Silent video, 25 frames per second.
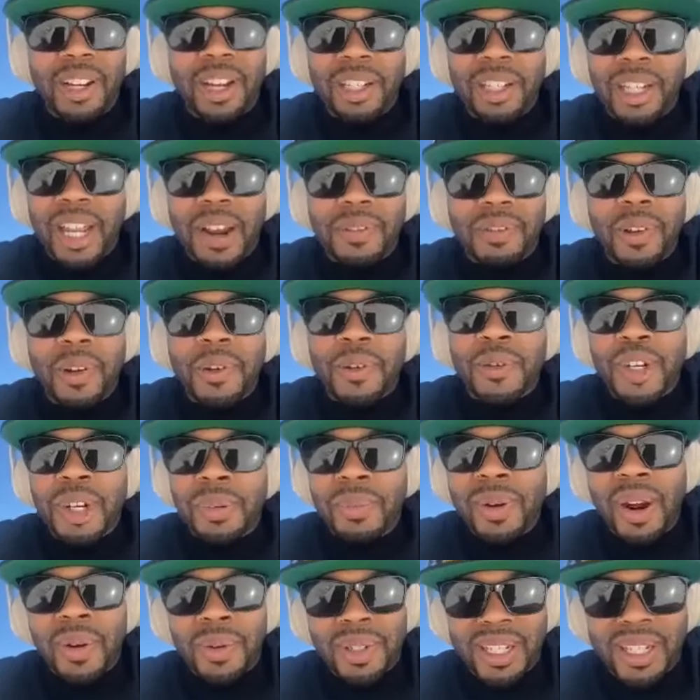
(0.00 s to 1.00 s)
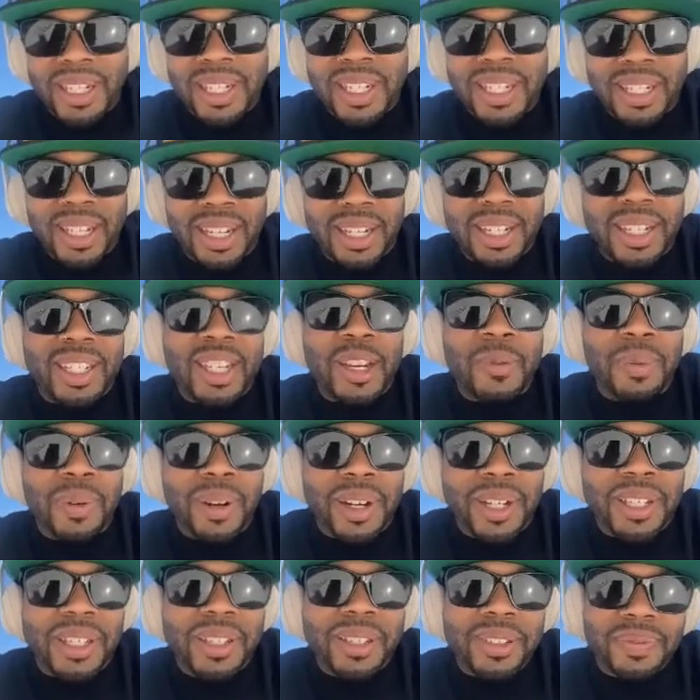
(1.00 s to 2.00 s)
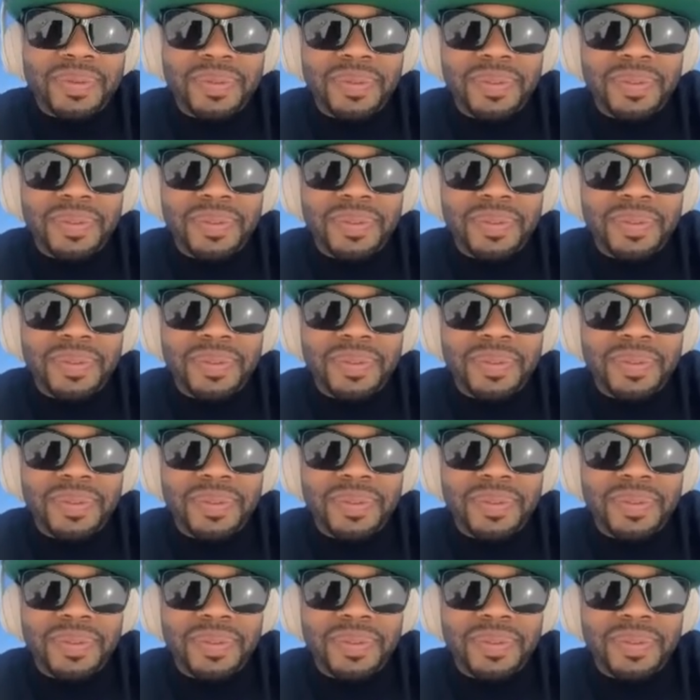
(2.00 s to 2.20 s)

a lifelong dream. I was get to see Prince.